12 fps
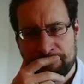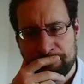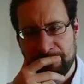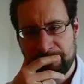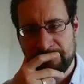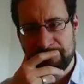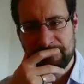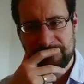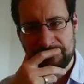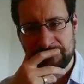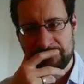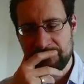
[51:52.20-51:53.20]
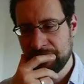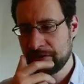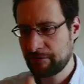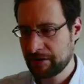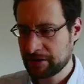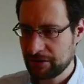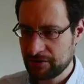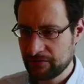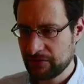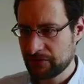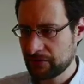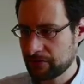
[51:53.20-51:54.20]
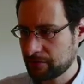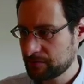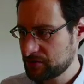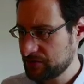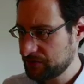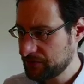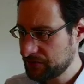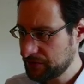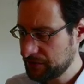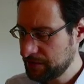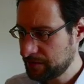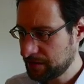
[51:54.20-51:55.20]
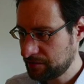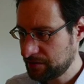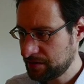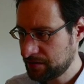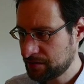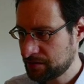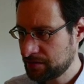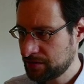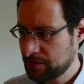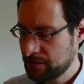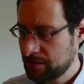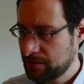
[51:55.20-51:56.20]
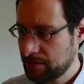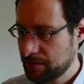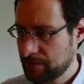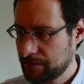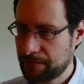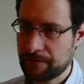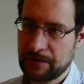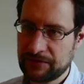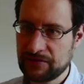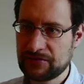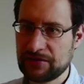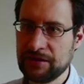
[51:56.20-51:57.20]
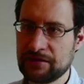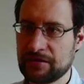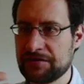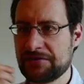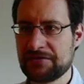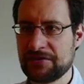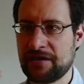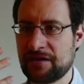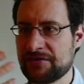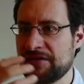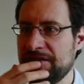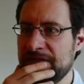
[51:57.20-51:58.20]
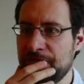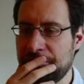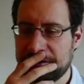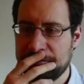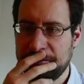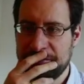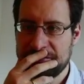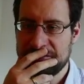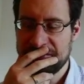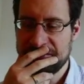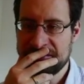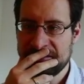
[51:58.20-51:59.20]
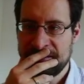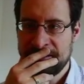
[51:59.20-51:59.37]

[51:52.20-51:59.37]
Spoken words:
maybe everything is indirectly using this from GCC, maybe, if as it's linked as the indirect dependencies.